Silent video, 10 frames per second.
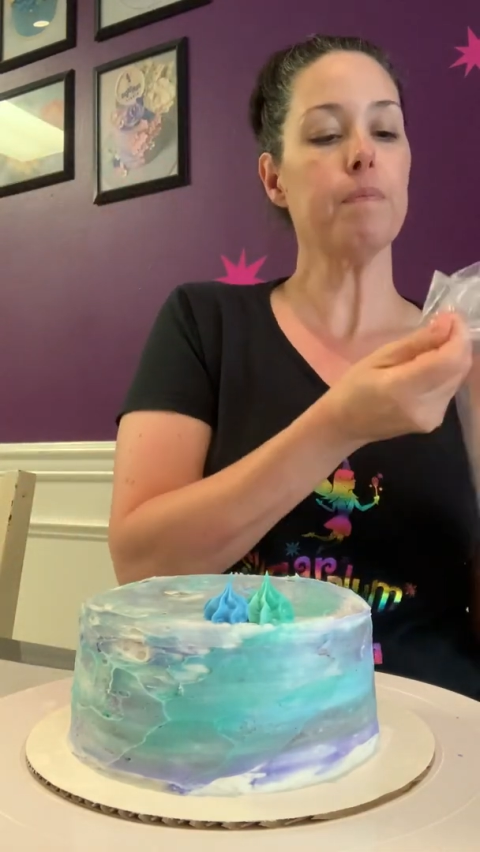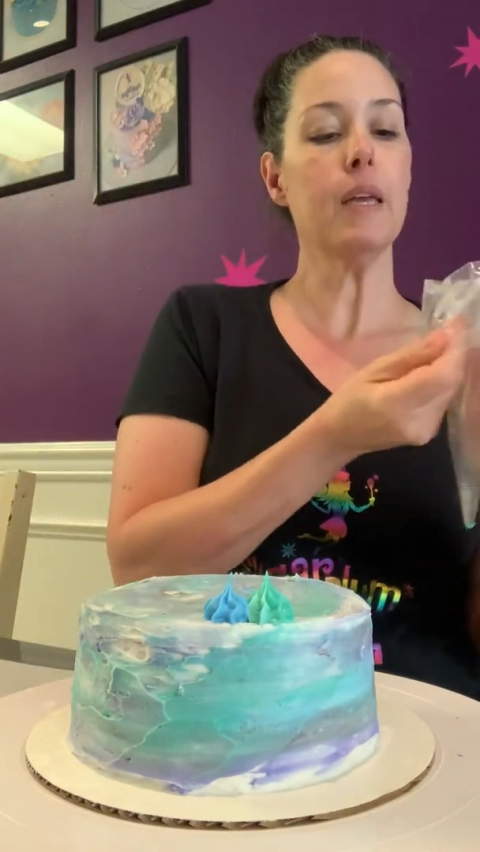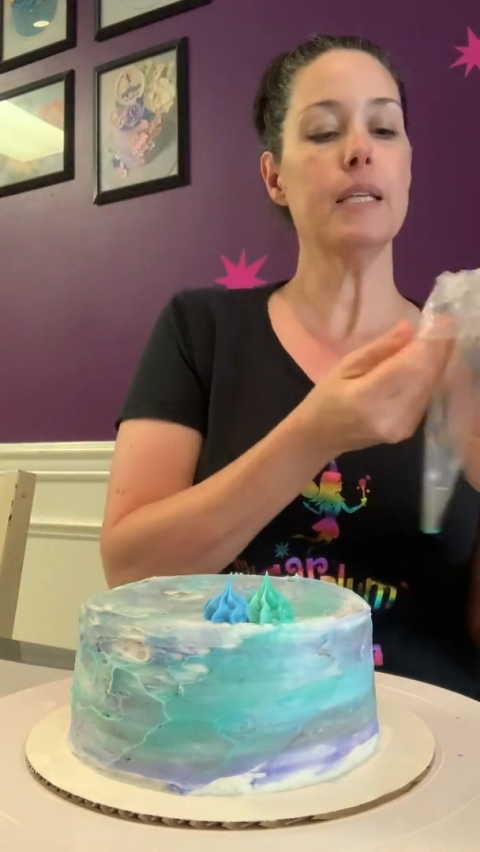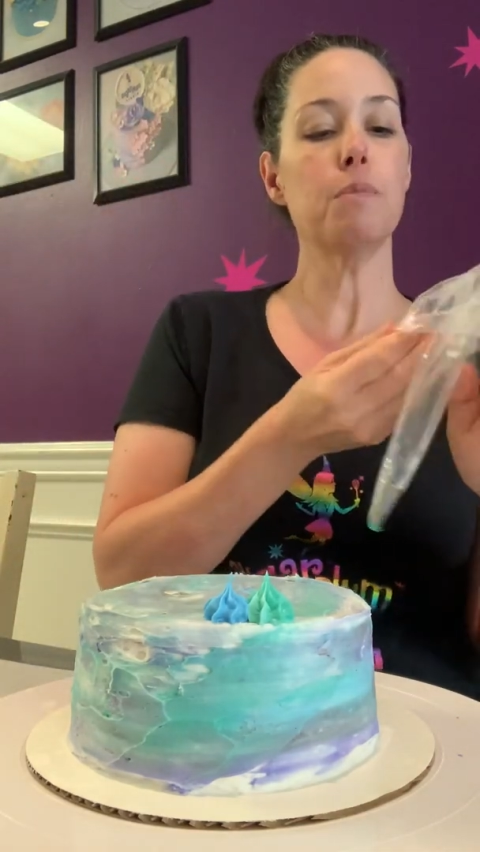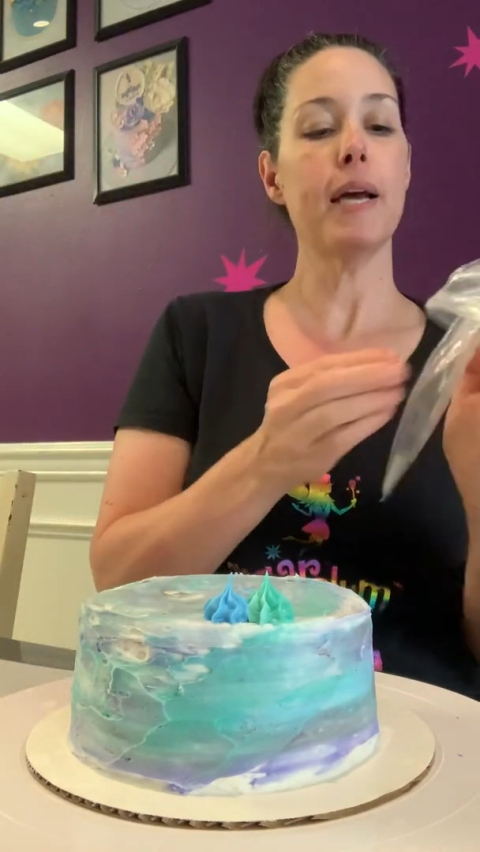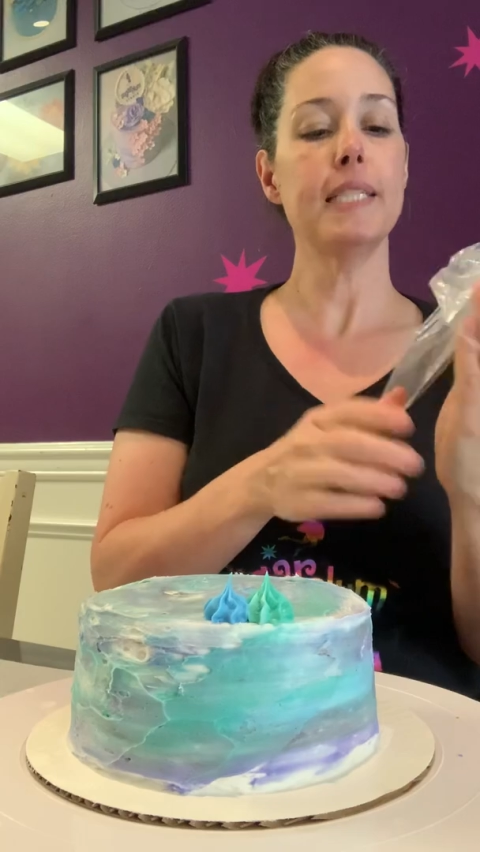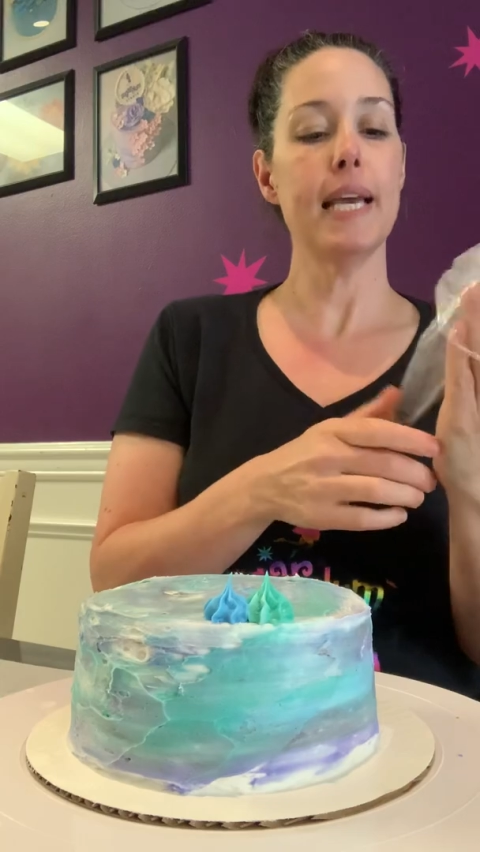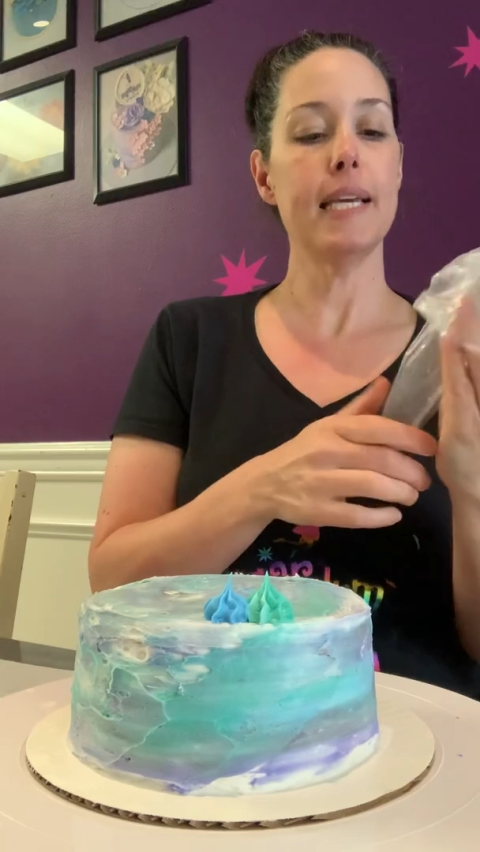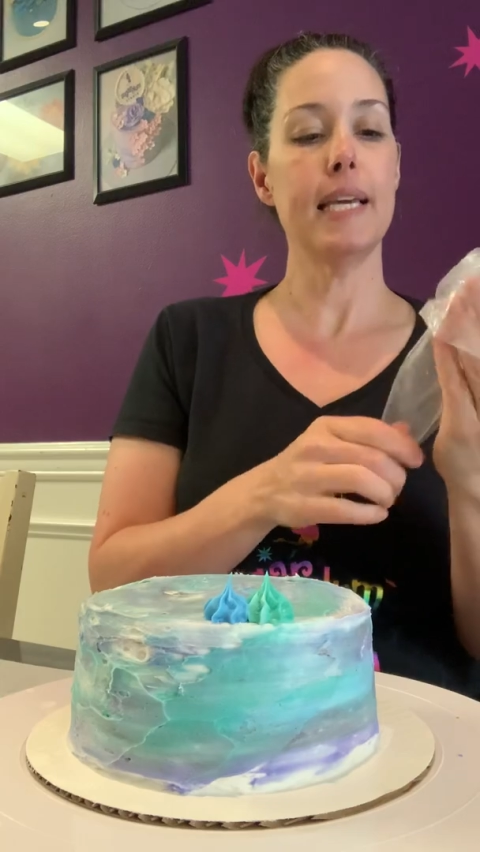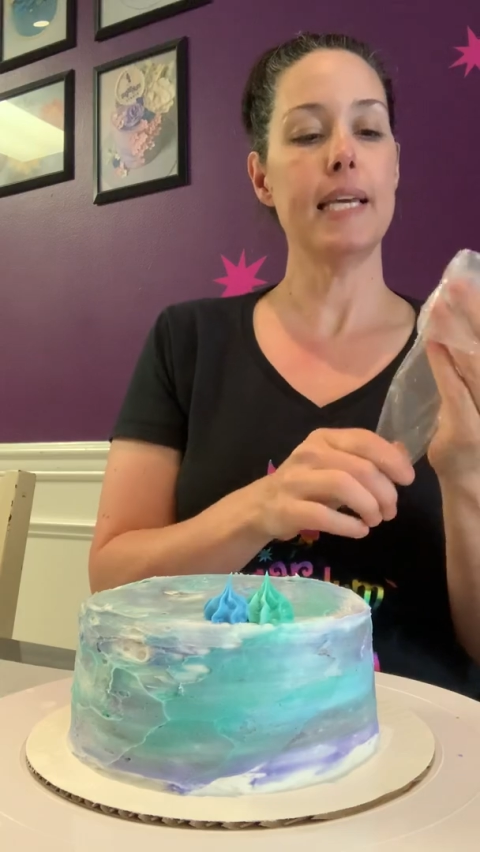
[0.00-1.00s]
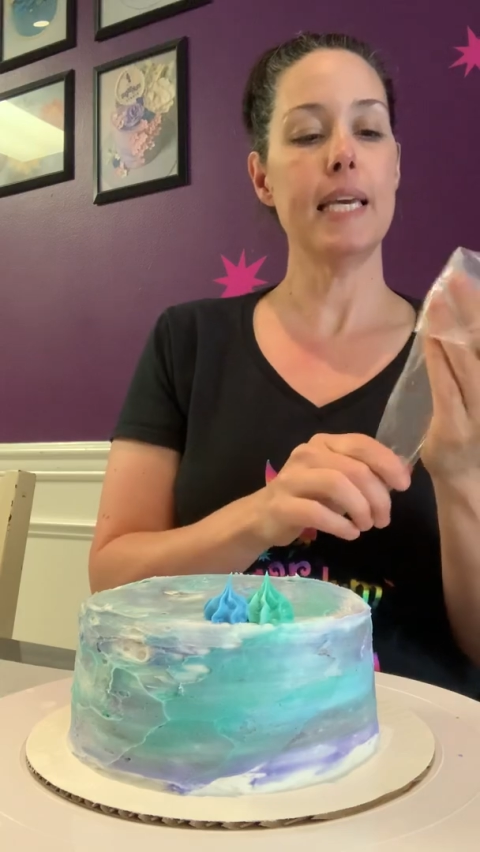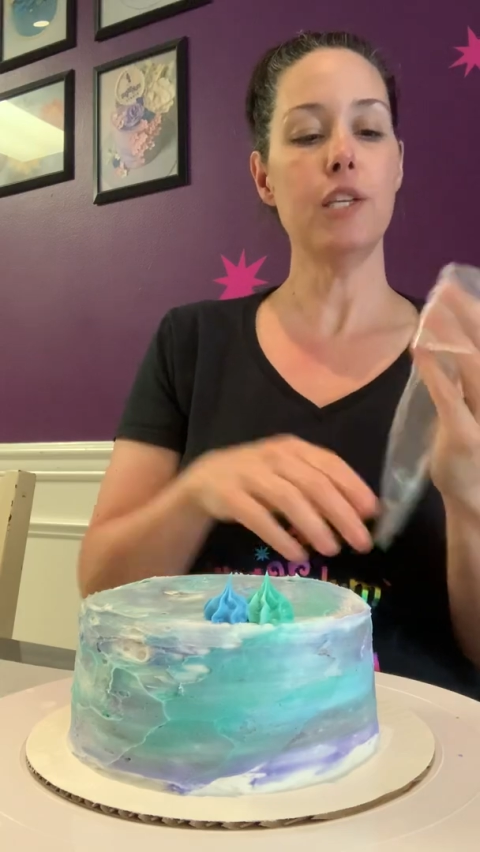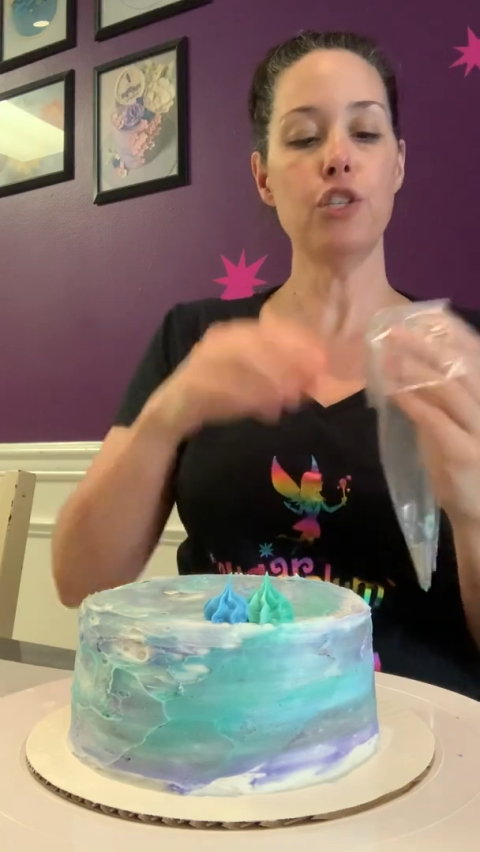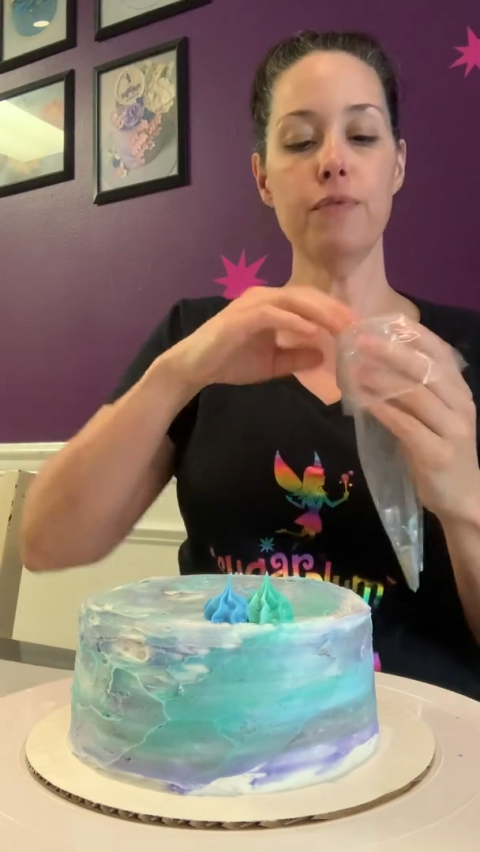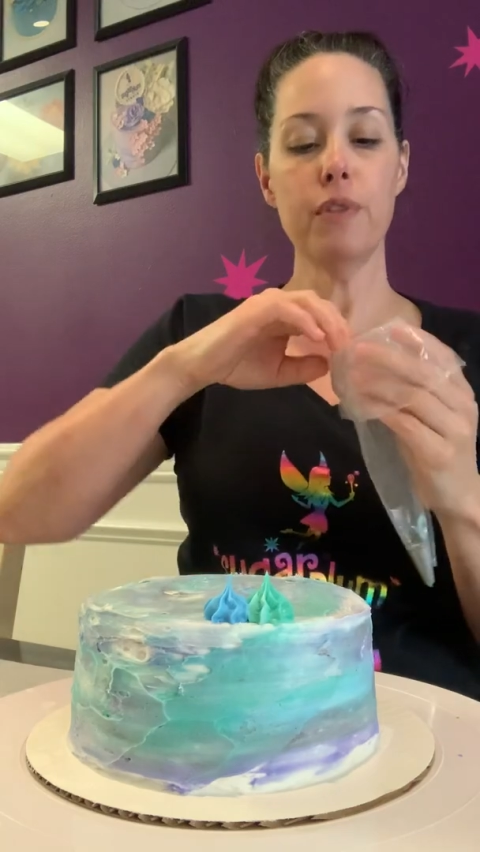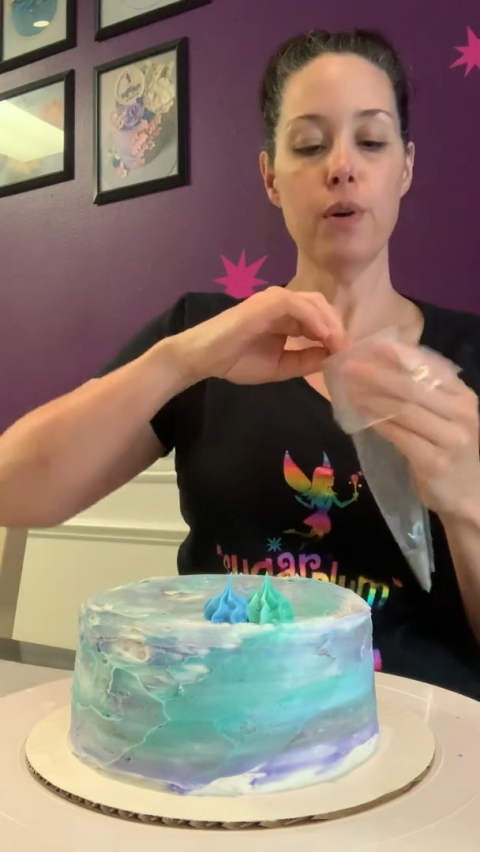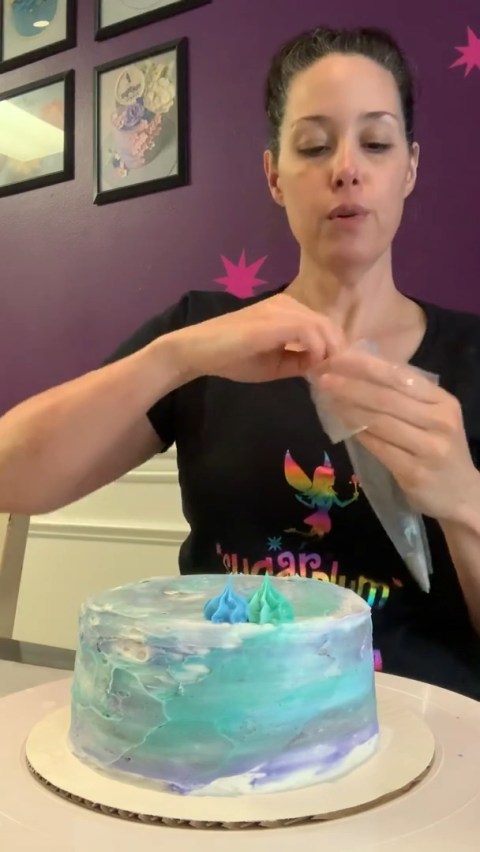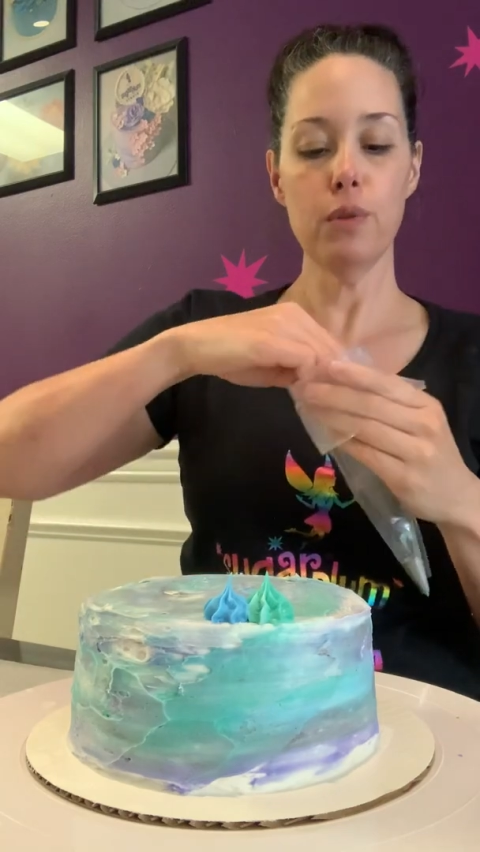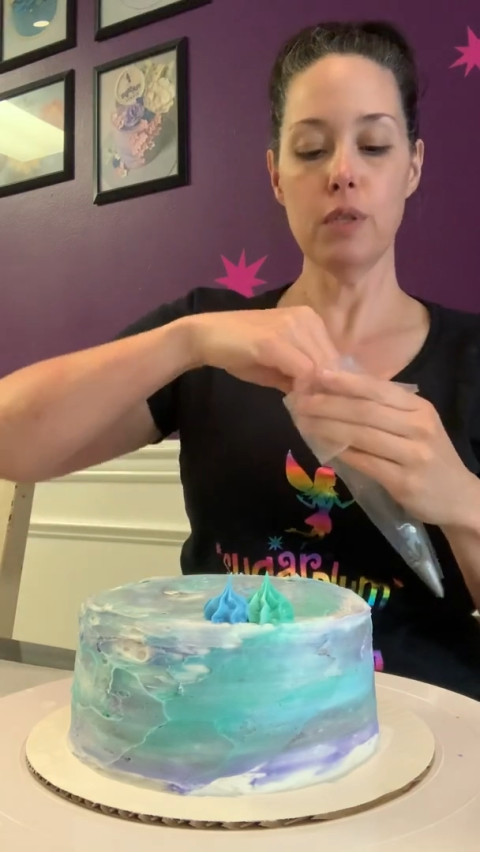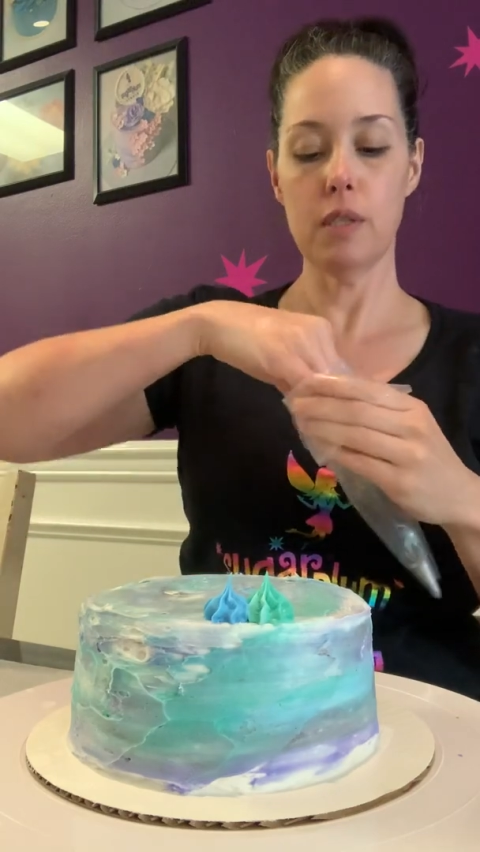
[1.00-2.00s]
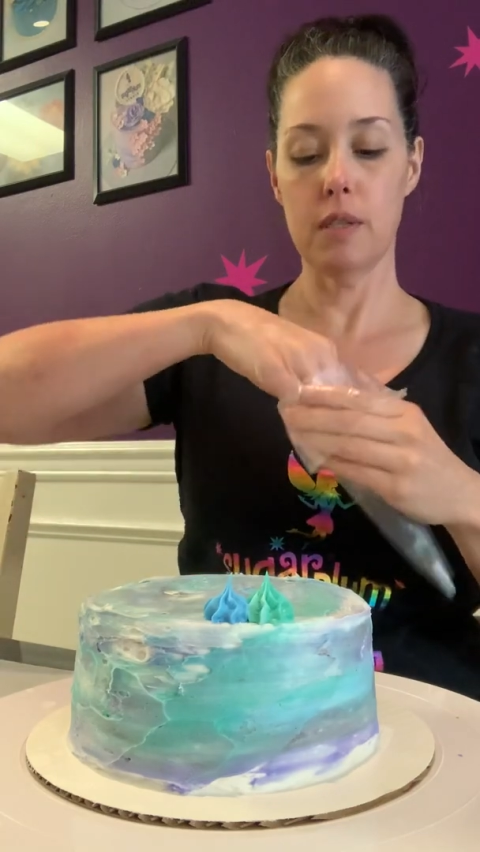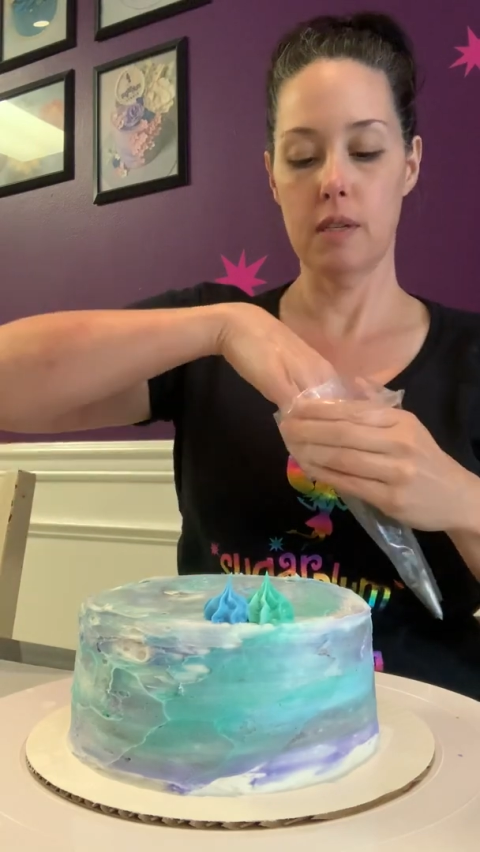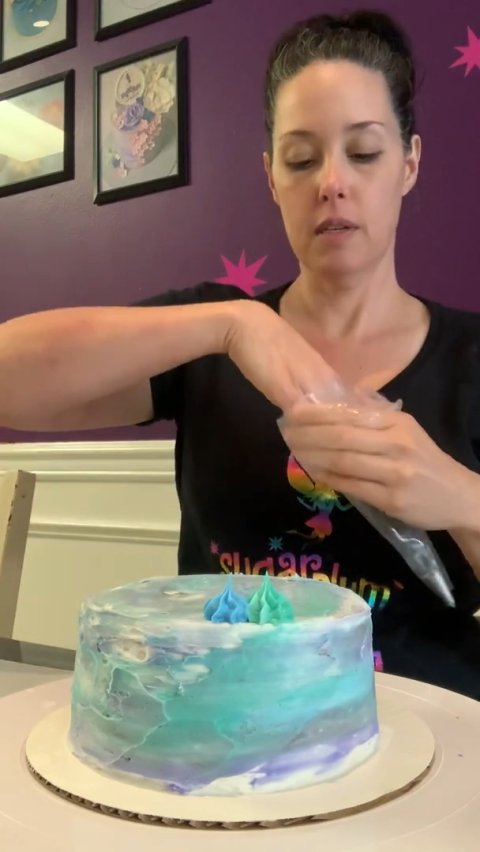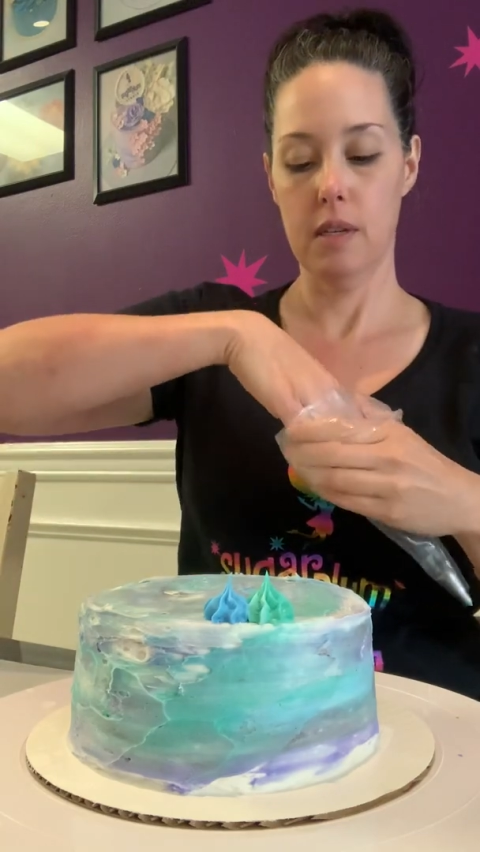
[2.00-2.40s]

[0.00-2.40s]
is by taking each of those